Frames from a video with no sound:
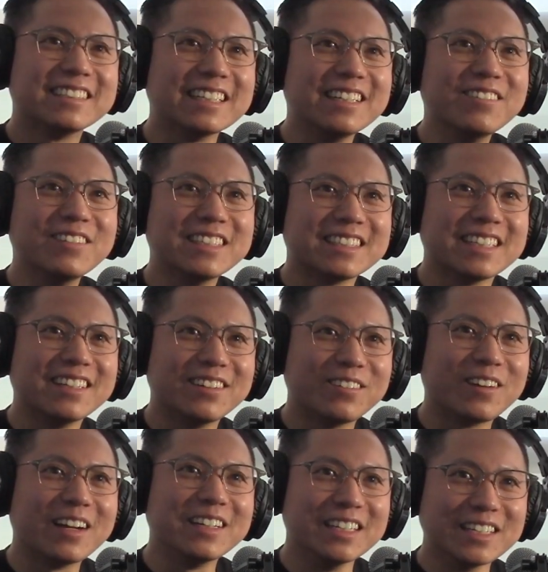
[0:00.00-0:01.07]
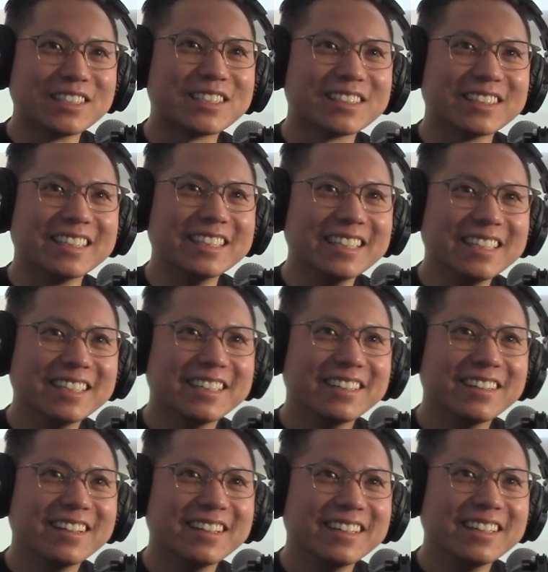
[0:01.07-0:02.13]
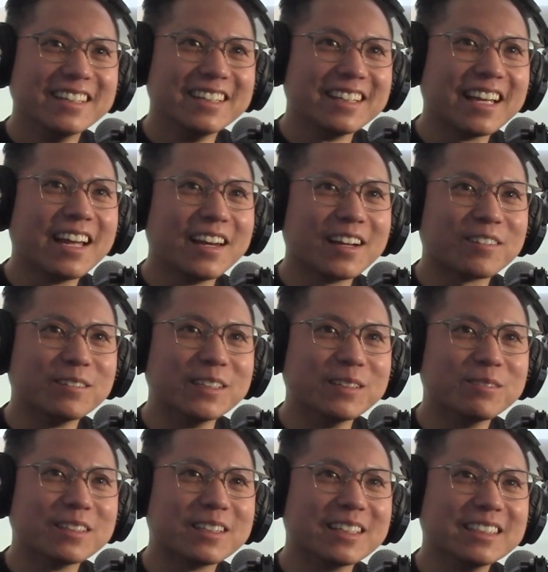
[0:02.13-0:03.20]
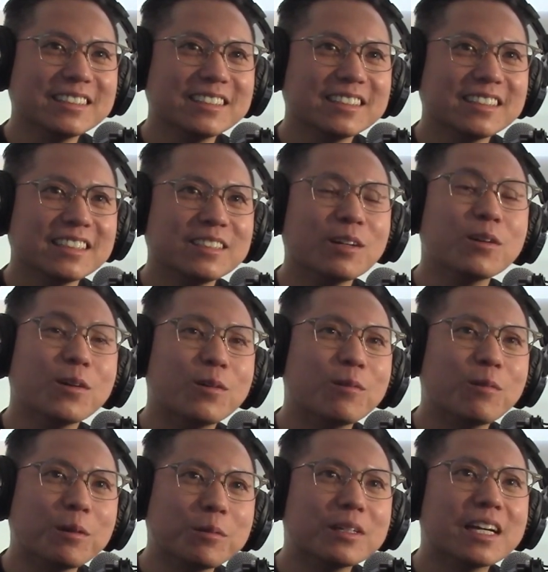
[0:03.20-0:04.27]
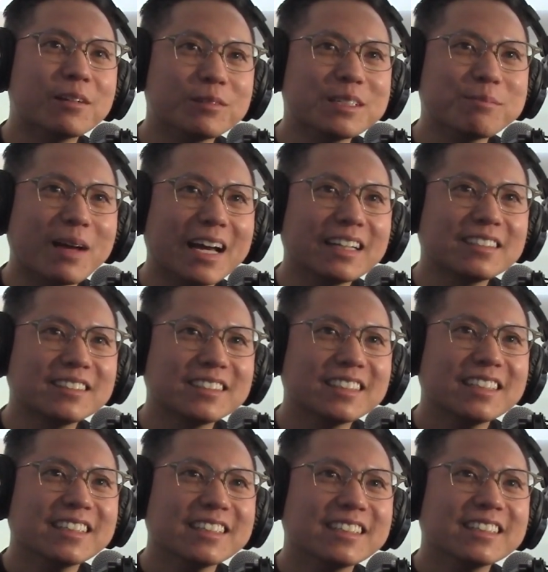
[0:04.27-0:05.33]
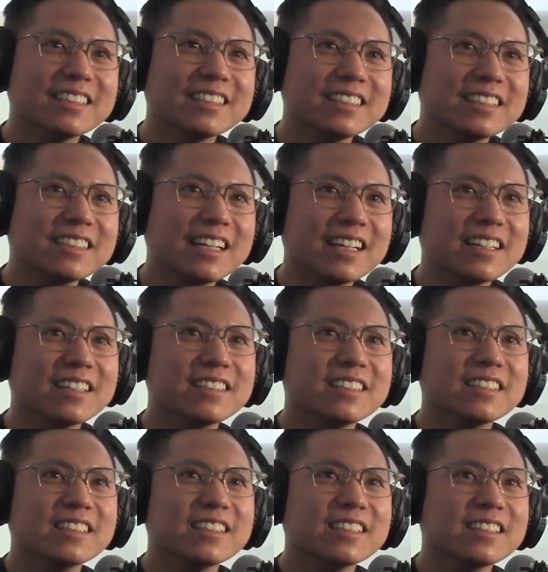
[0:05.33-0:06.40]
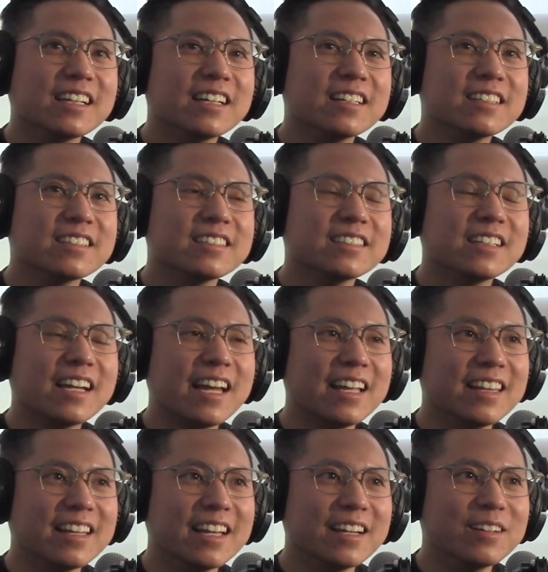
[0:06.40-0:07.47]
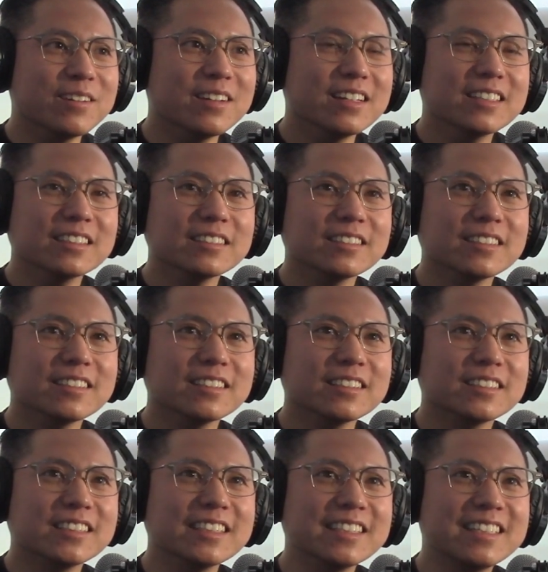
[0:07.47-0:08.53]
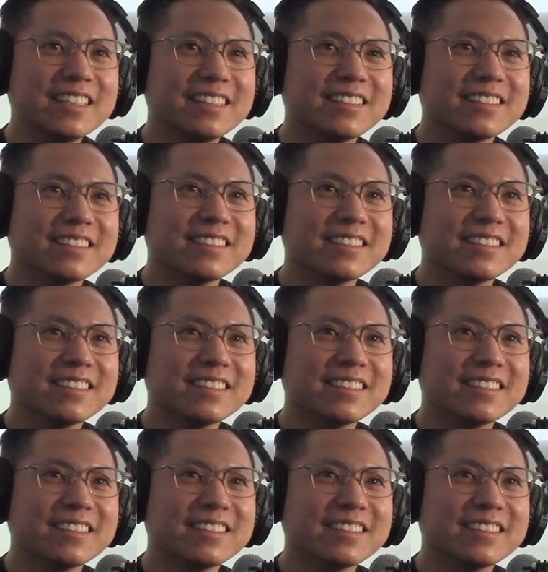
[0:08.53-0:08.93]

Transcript: Cindy was there initially at Equium with us. No, when we were at Remax. Yeah. And then Cindy,